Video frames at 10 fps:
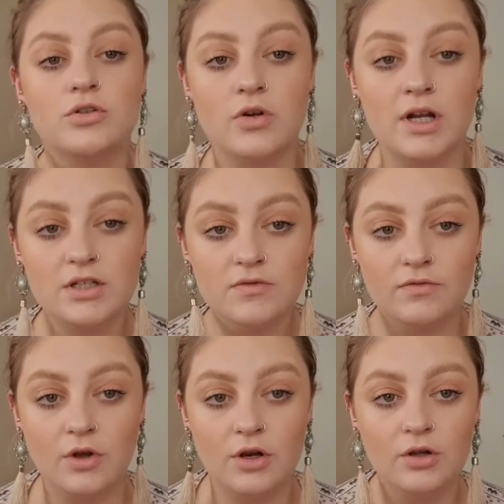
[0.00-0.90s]
Try to
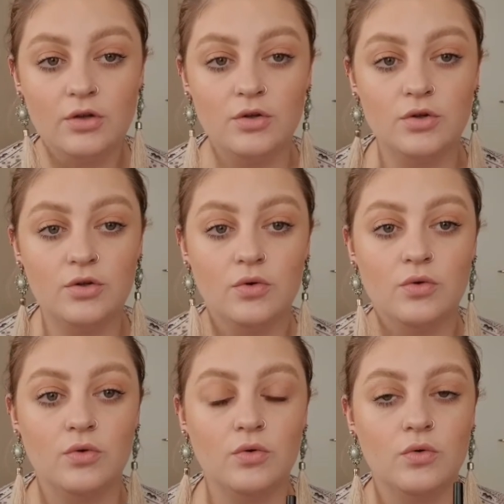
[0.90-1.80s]
follow
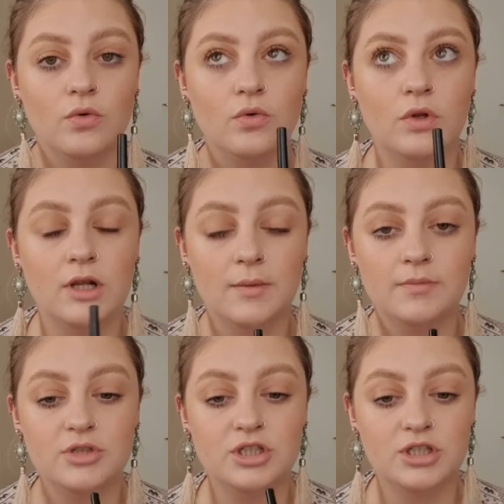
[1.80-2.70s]
your lip
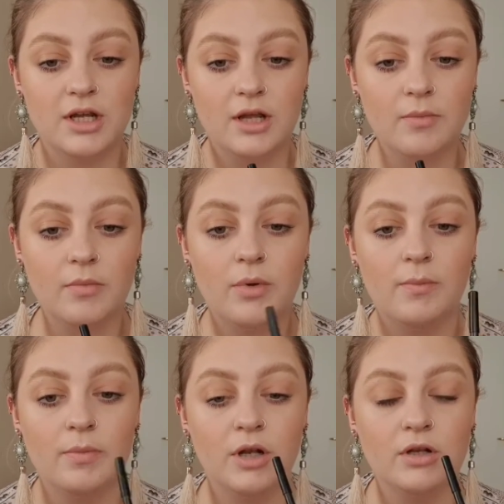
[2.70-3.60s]
shape,
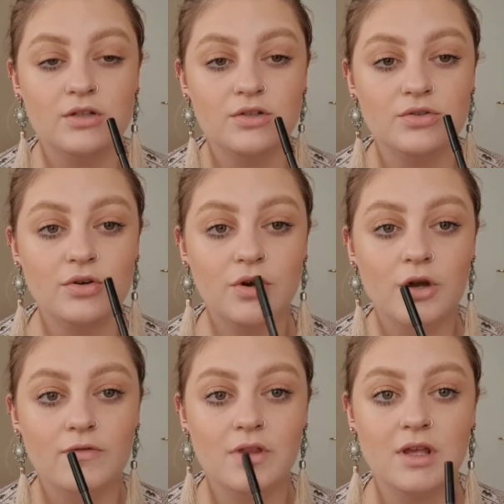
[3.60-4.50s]
but just go
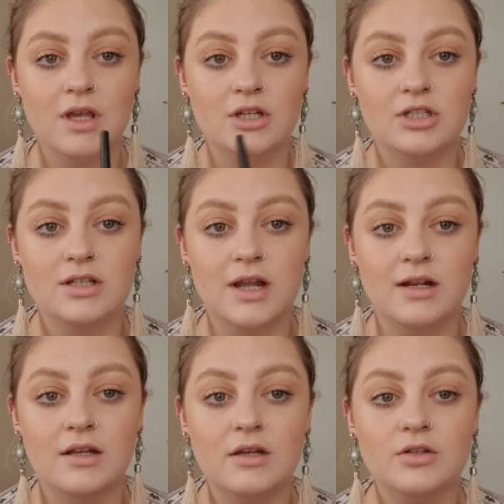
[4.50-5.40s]
over the edge
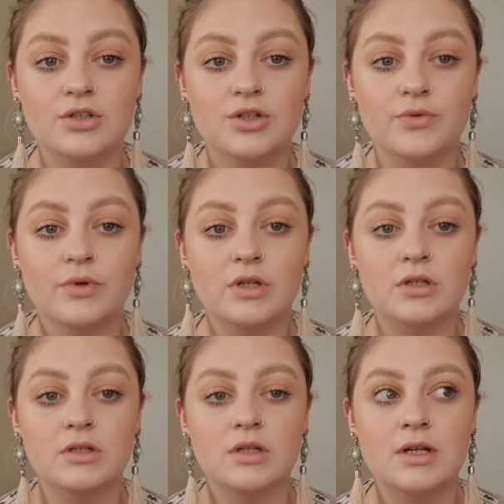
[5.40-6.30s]
slightly because you don't want
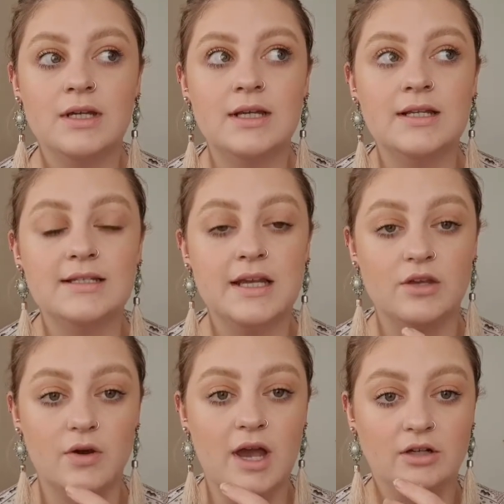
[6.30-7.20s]
to take
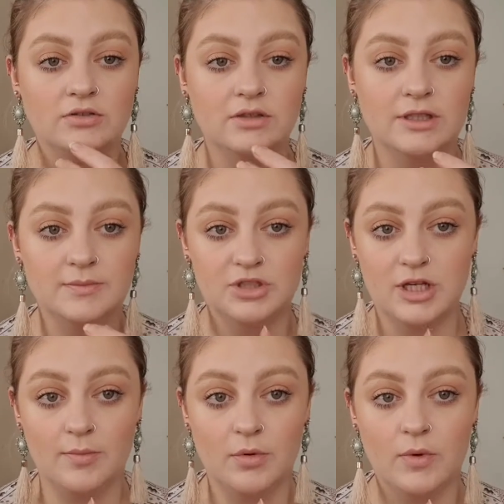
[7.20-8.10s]
your actual lip
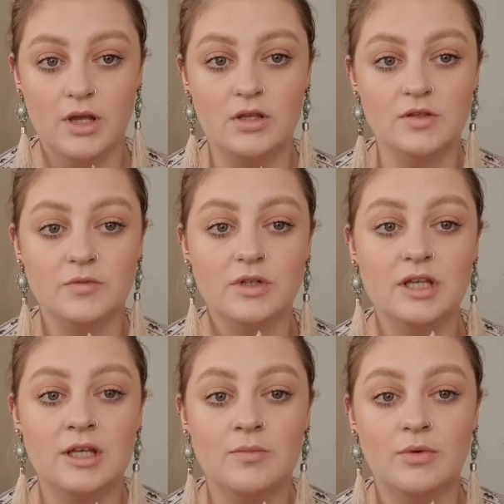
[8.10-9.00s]
shape away. You still want
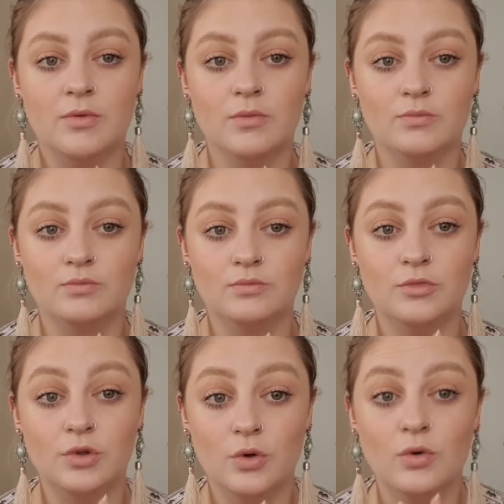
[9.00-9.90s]
to keep your
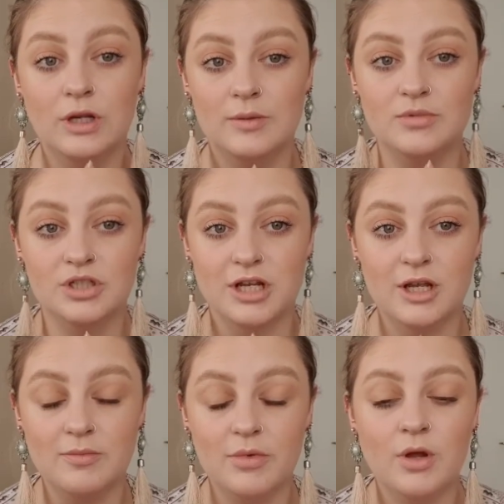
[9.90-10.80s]
lip
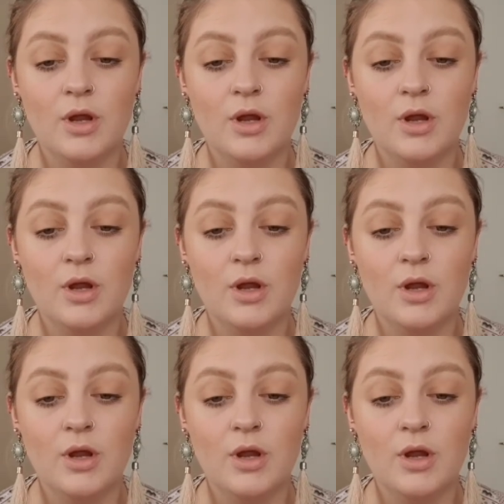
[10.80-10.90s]
shape.